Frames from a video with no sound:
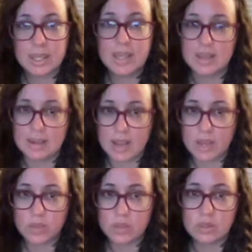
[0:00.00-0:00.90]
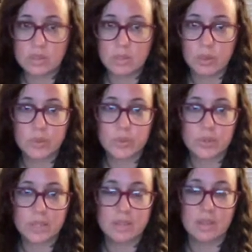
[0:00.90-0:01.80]
Now you should see both
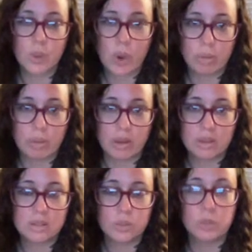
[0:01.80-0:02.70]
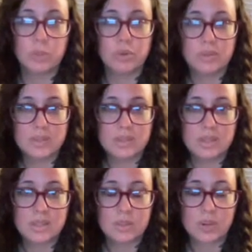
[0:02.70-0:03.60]
strings in the query box with
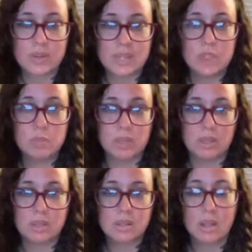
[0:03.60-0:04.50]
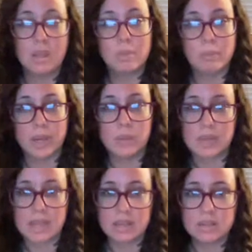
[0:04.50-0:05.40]
parentheses around each piece and combined with
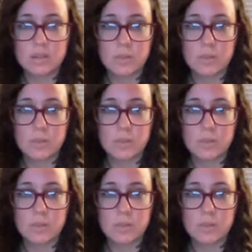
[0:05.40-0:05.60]
AND.